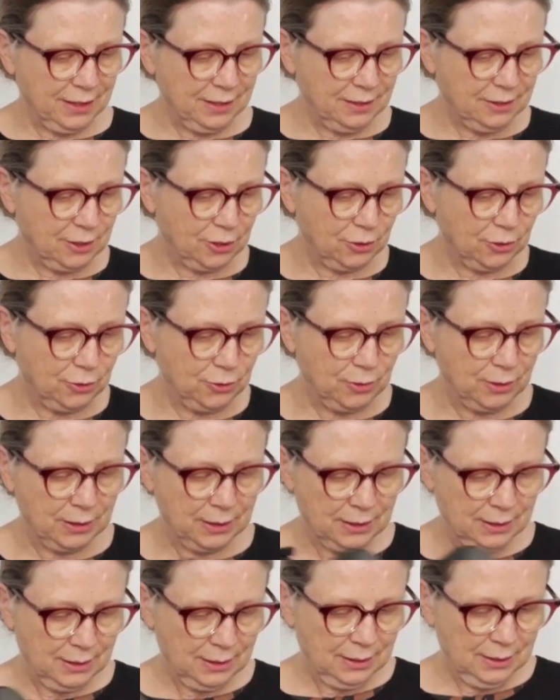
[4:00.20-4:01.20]
into
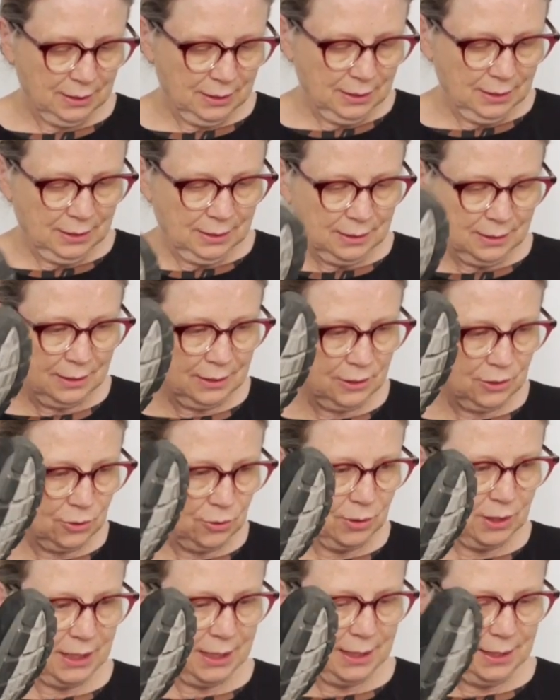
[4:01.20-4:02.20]
the
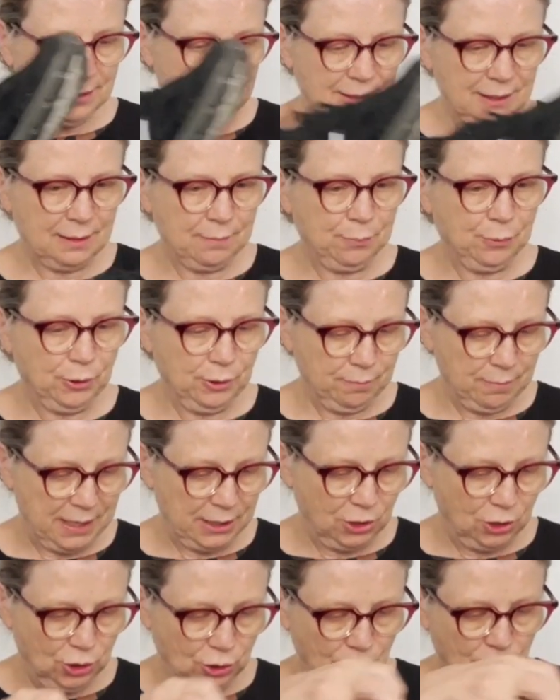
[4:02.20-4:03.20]
suitcase and put my
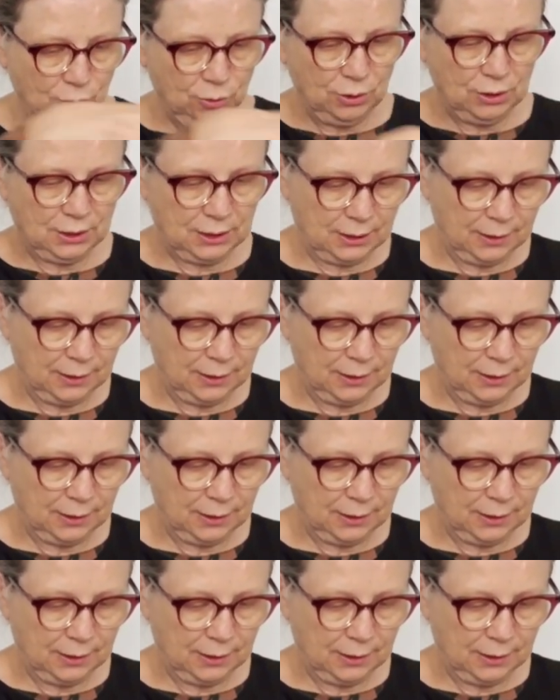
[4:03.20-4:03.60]
shoes